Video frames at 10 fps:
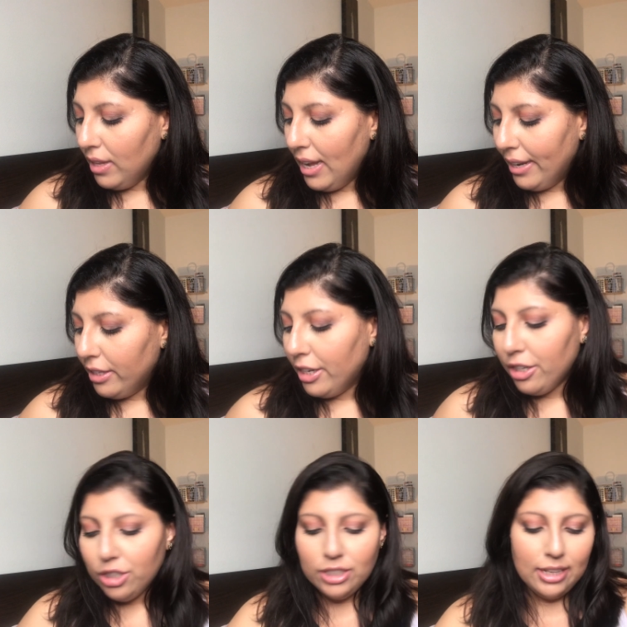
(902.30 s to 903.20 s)
of the
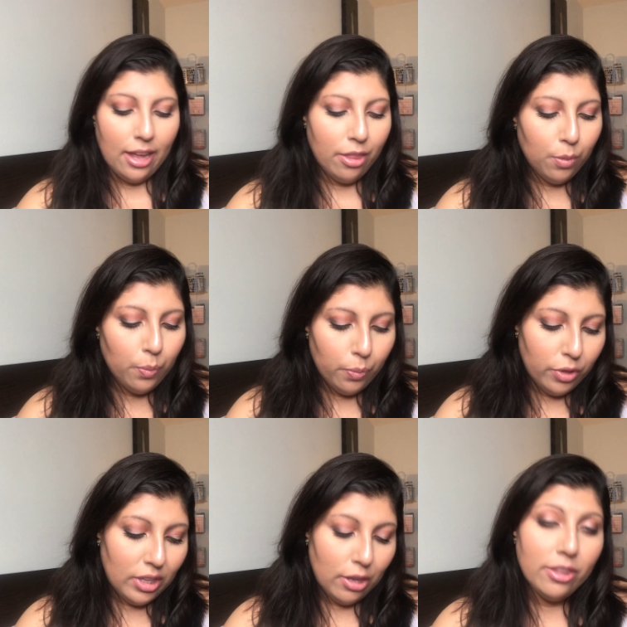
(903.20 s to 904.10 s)
highlighters. The
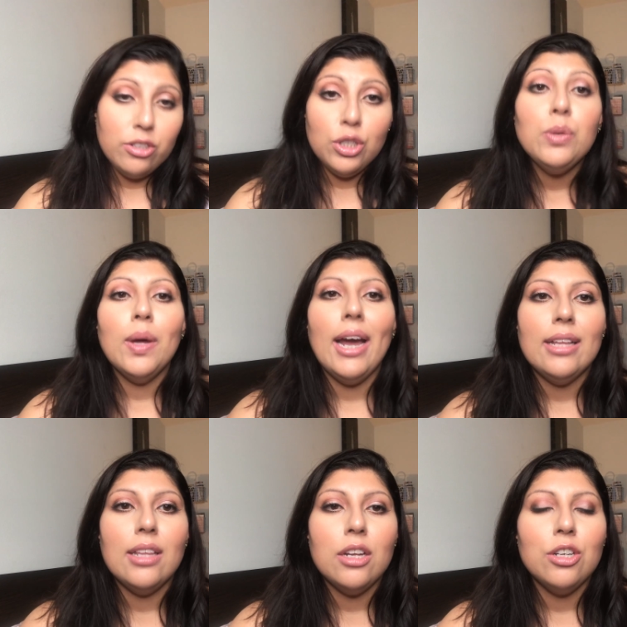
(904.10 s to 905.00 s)
other two
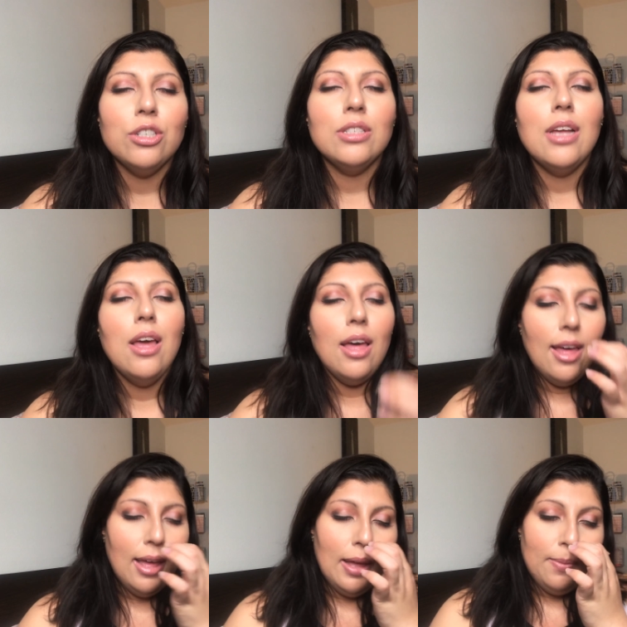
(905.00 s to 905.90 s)
highlighters,
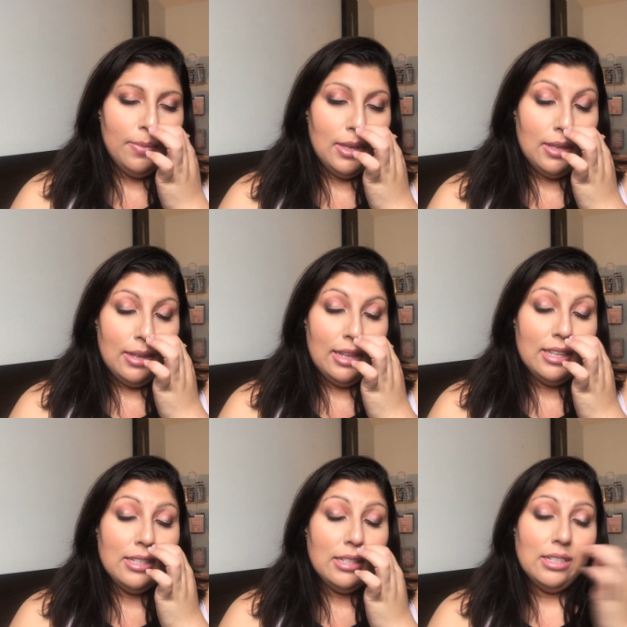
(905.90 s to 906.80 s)

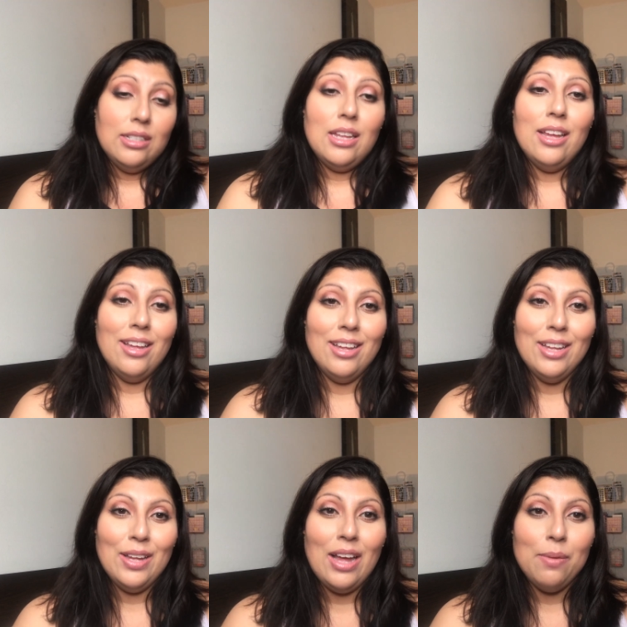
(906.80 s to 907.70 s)
and this is,
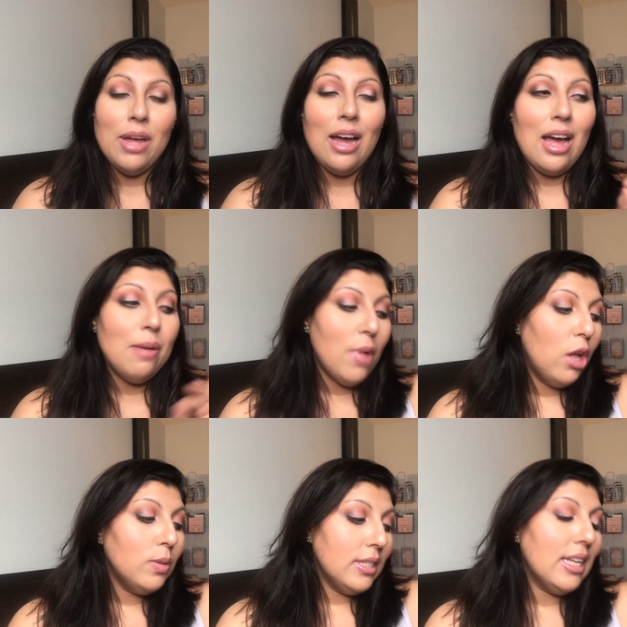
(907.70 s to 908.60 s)
I'm
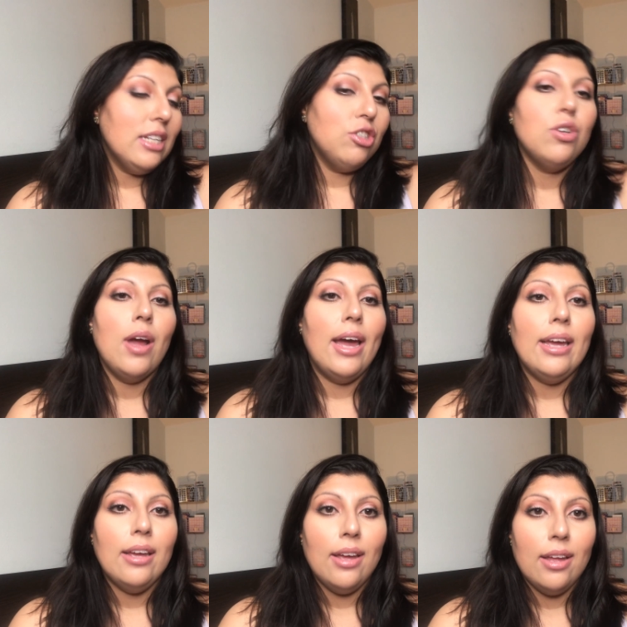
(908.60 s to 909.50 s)
always gonna
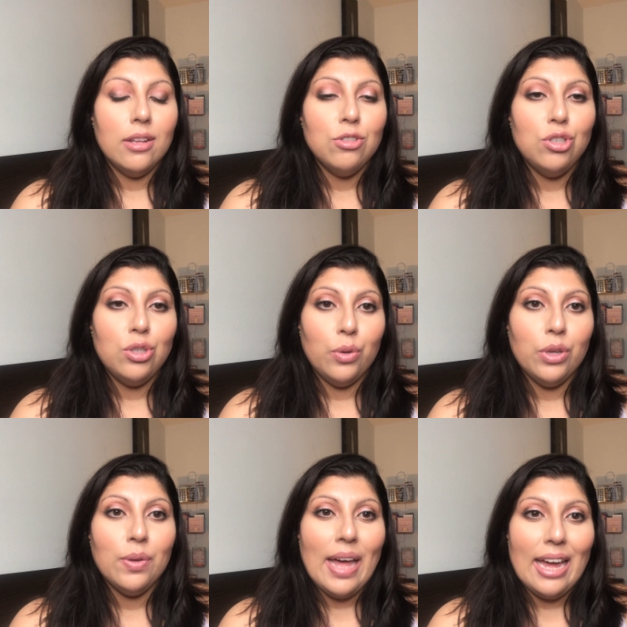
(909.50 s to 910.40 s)
try and show
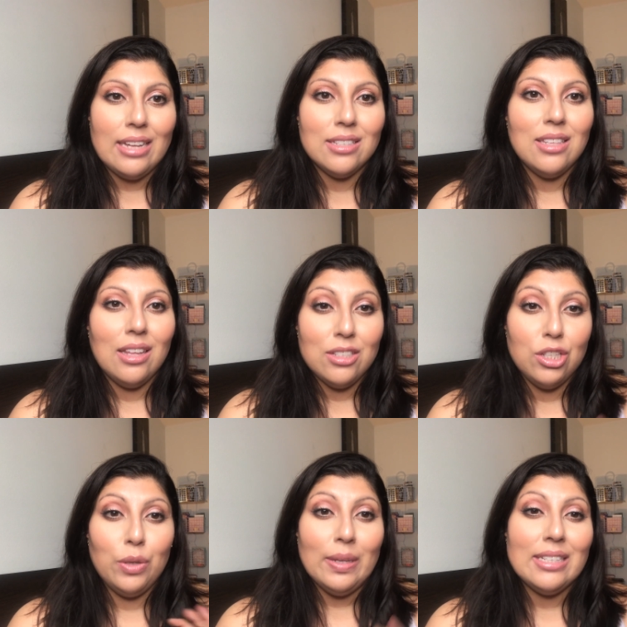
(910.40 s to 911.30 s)
you guys
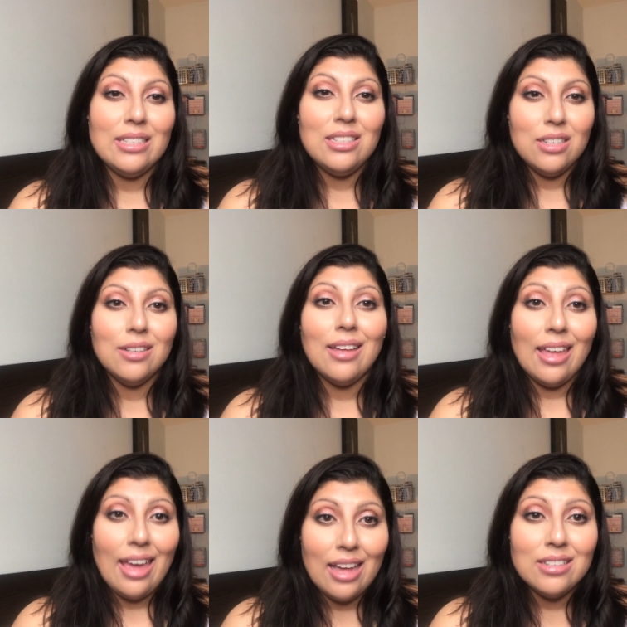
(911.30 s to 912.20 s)
things that you can still
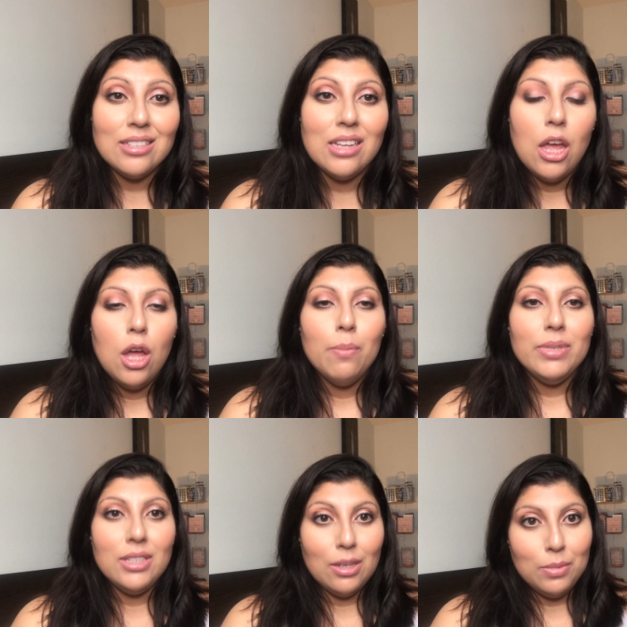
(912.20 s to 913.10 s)
get,
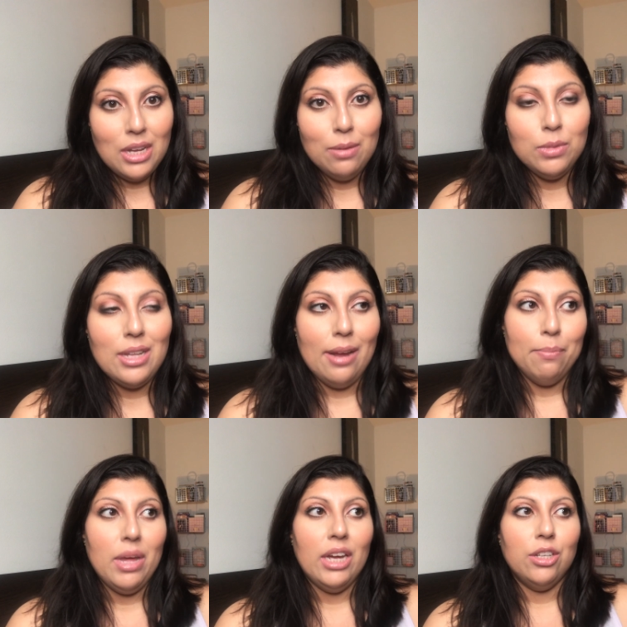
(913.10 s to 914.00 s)
but sometimes I
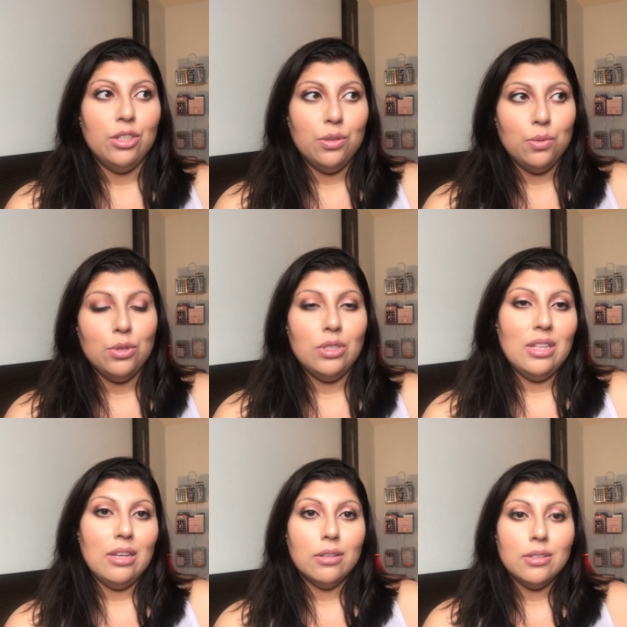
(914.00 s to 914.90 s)
might use
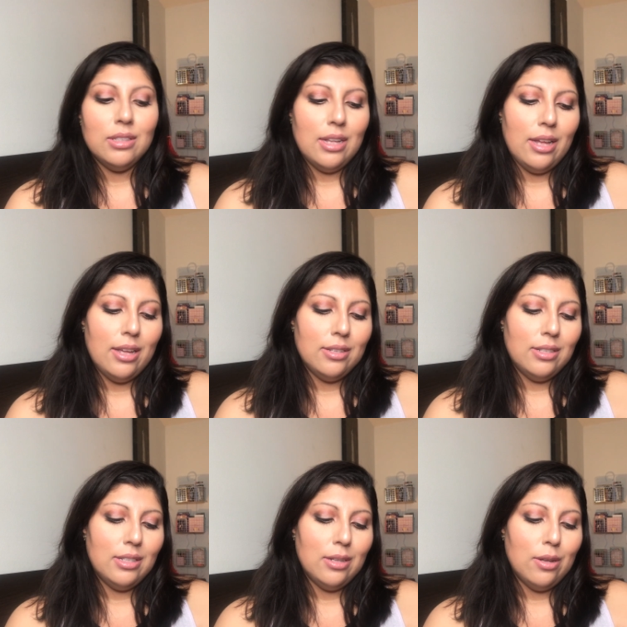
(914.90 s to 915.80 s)
things that